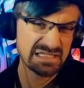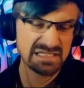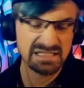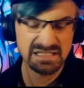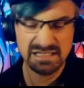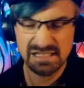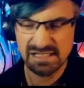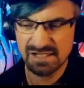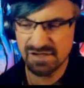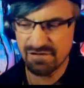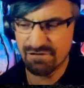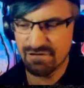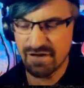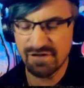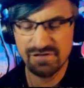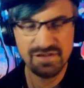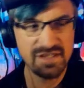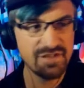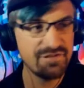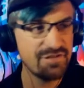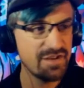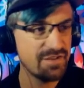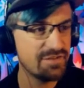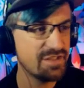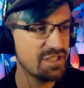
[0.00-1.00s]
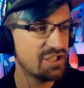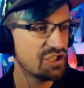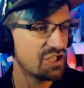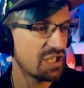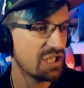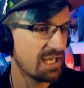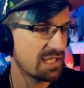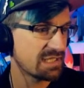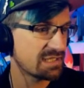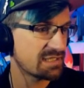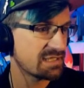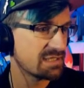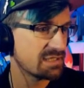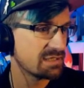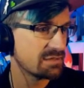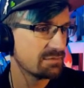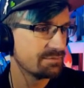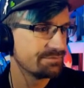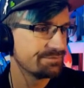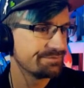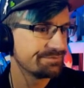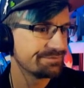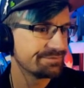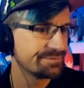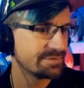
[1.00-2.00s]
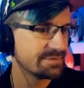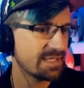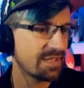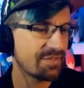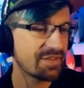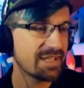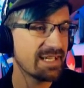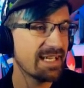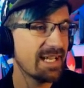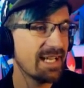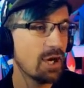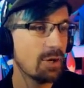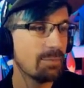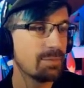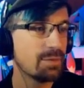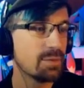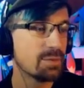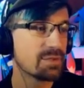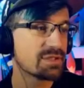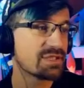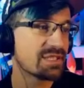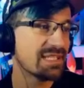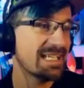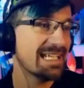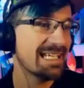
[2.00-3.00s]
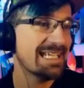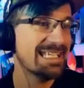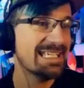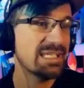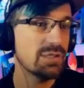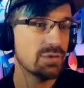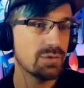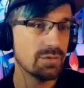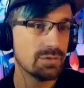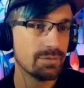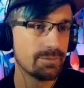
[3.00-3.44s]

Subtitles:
It's a 50-50 chance. It's either going to help you or it's going to eat you.